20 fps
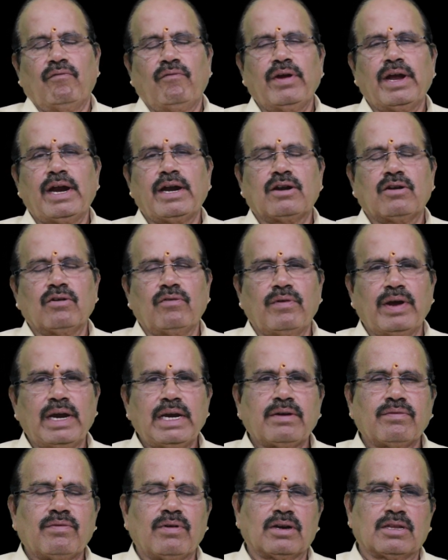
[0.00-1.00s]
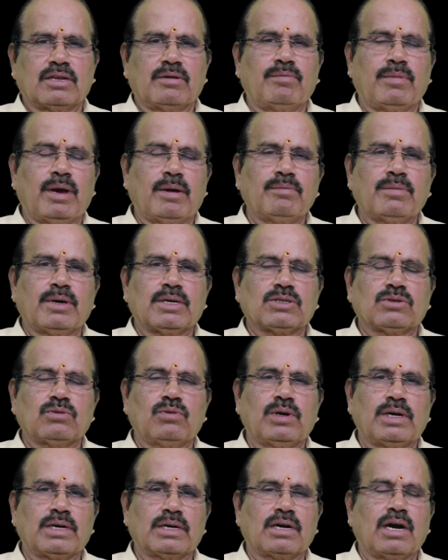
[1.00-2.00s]
We had to wait for the members
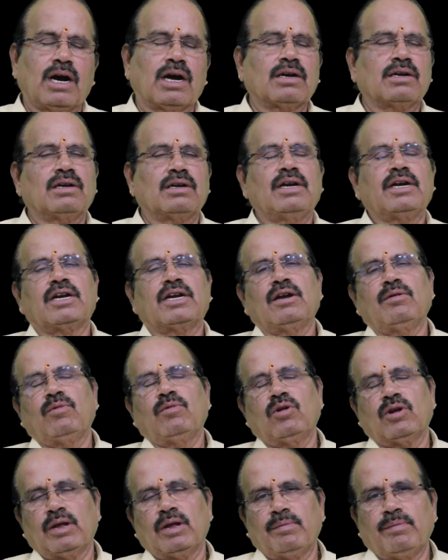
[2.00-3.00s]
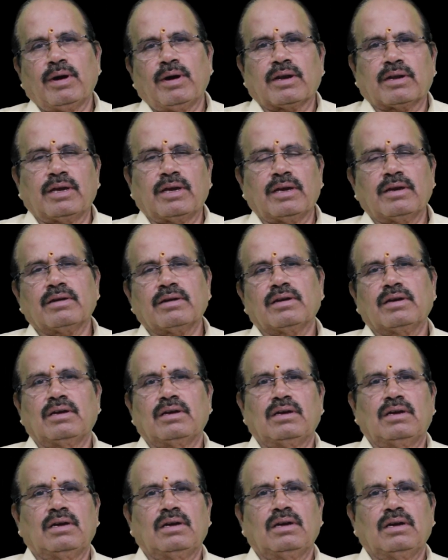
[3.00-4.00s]
who had gone little more embarking
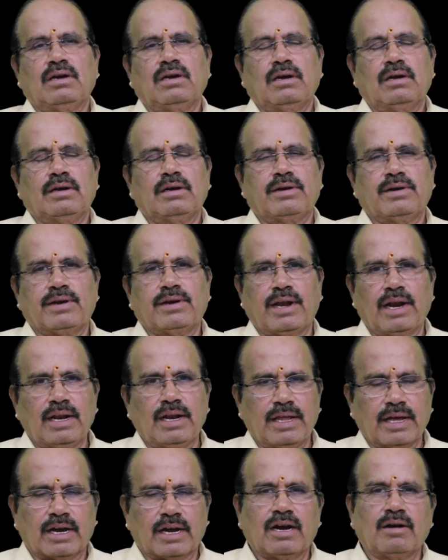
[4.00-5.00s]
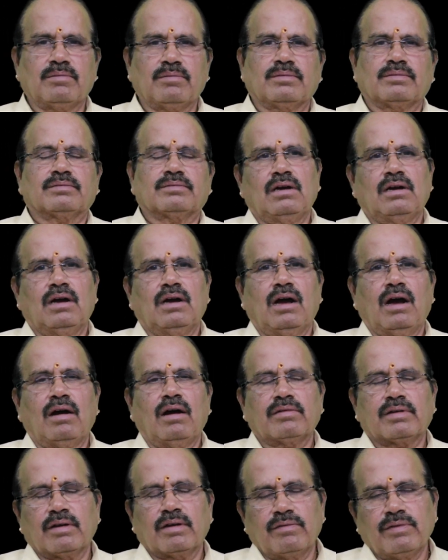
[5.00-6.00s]
till they come.
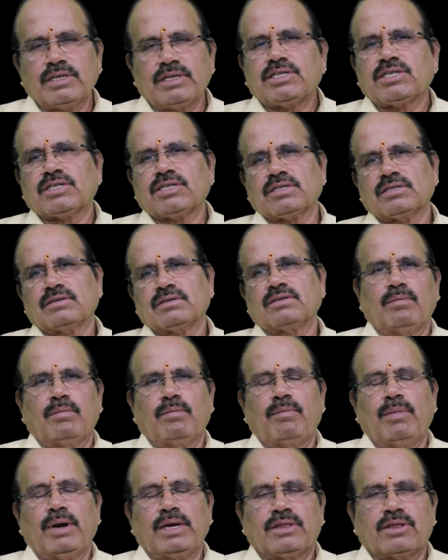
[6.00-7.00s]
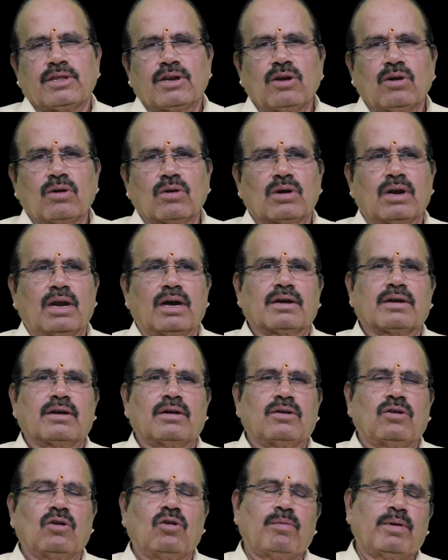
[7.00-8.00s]
After which, by 3 o'clock,
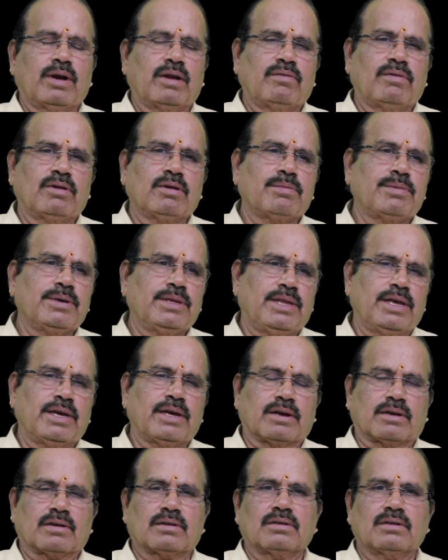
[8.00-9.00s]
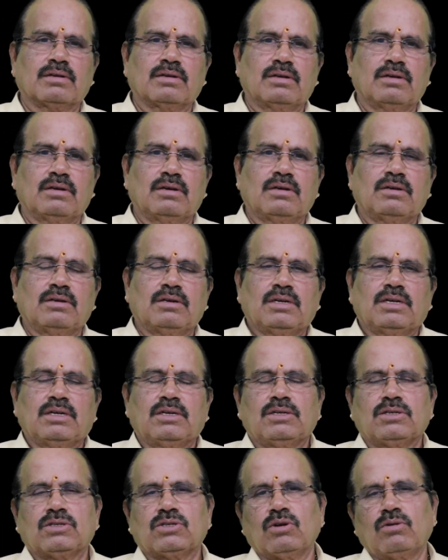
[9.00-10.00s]
nobody will be there.
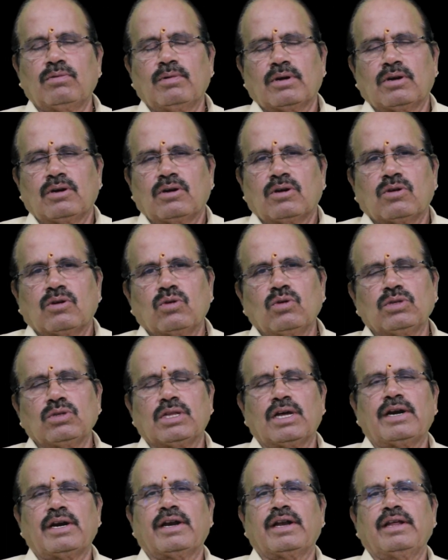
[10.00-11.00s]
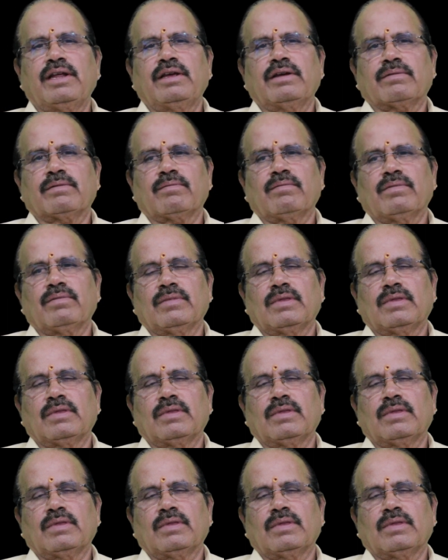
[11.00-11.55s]
So around 2:30,